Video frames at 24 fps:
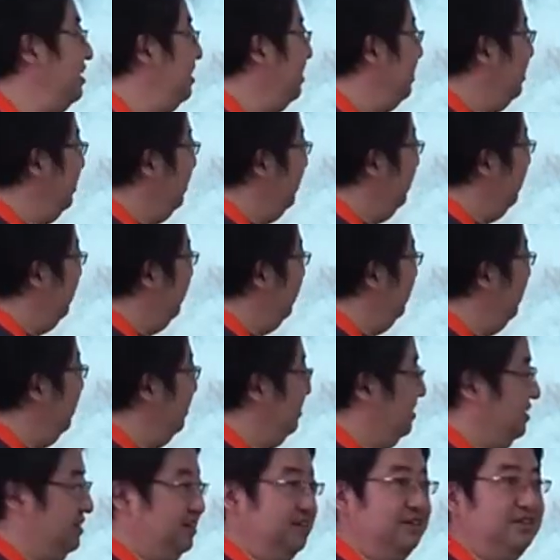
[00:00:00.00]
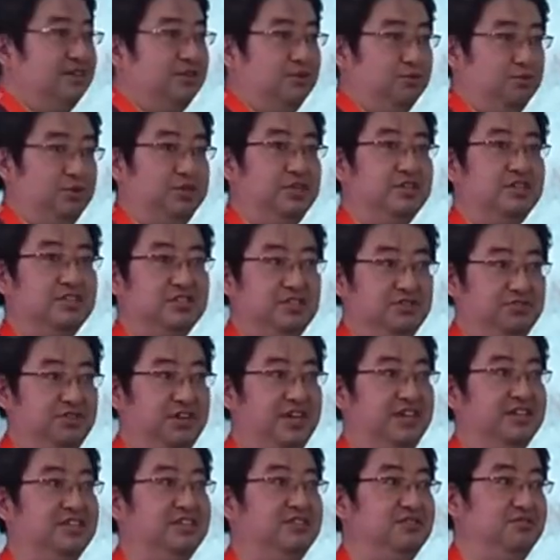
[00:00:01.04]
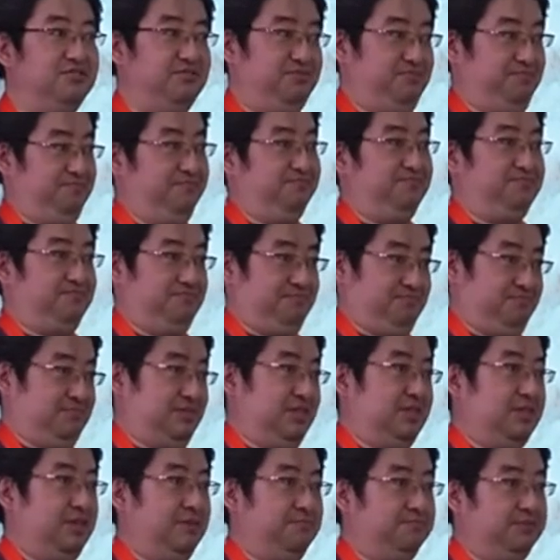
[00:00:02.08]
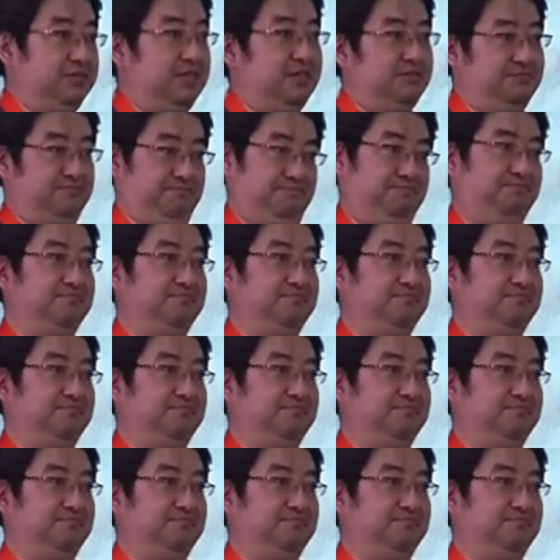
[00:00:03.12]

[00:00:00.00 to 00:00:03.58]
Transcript: and we are trying to keep safe.